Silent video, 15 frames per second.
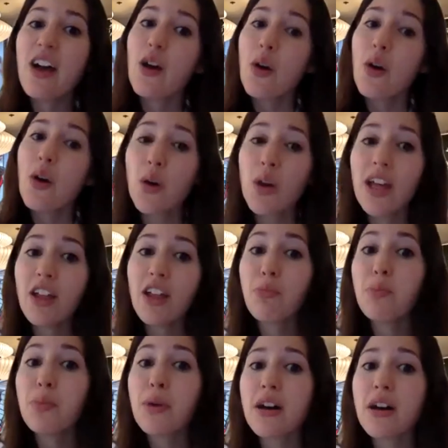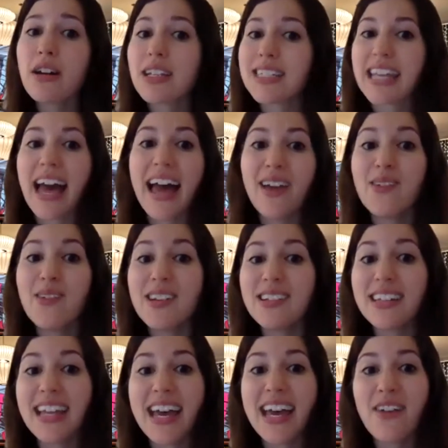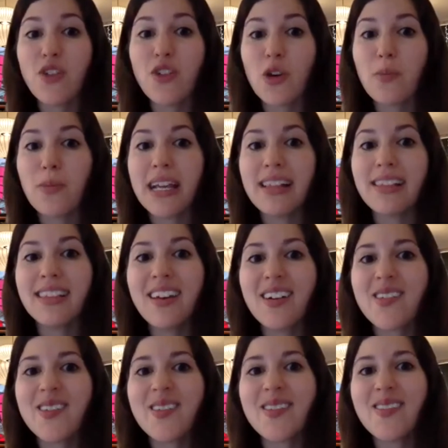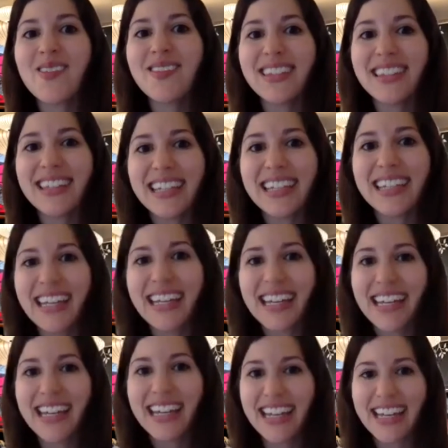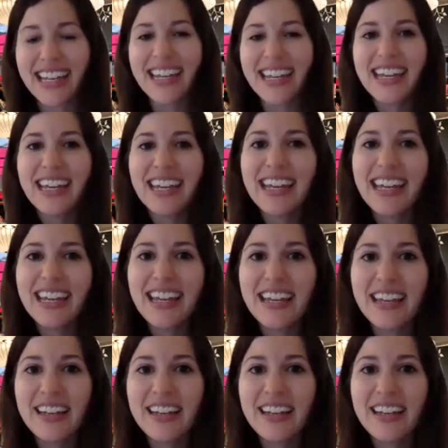With books, I would never be lonely.